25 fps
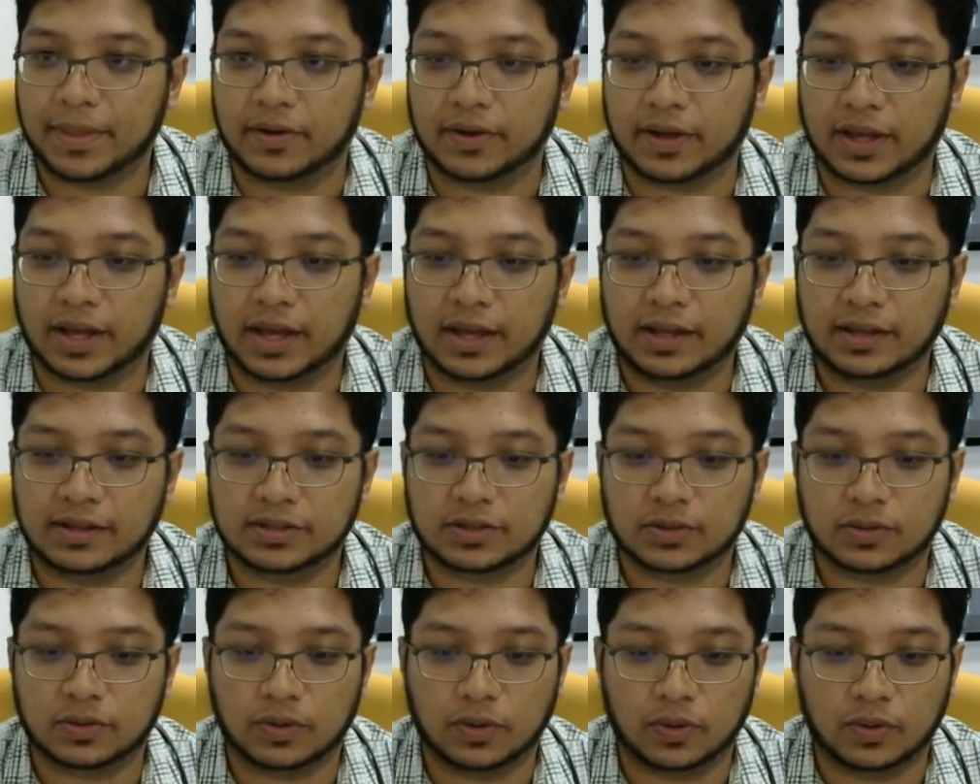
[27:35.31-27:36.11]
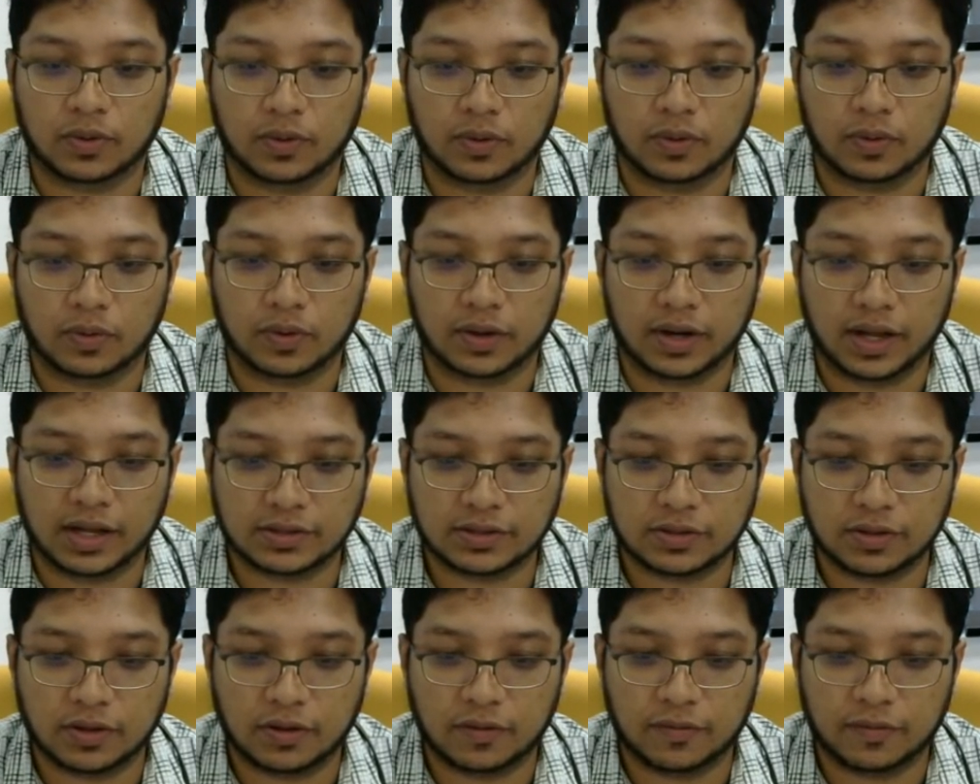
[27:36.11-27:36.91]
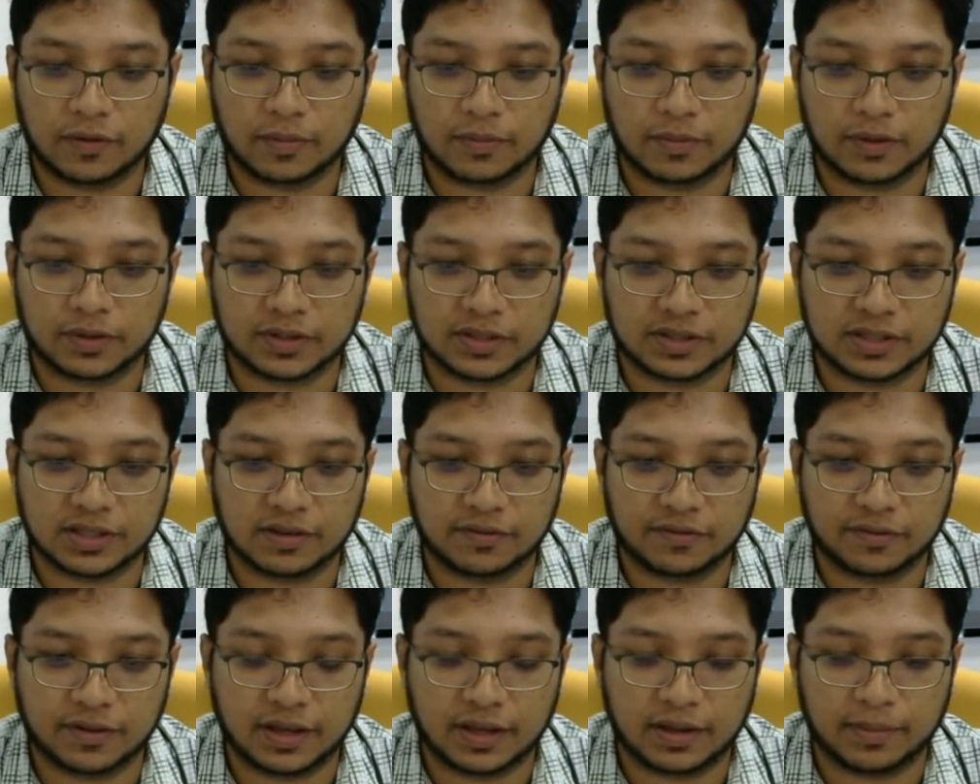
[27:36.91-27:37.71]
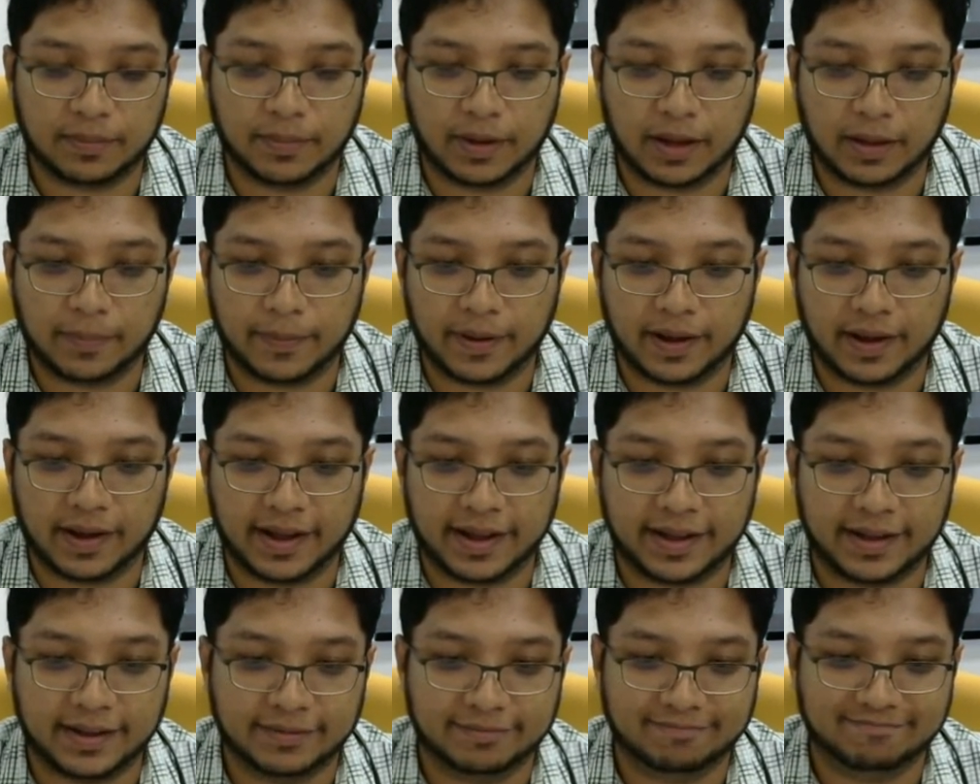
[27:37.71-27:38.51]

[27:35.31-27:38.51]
Okay, so that's all from Dr. Shafiq. Bye bye.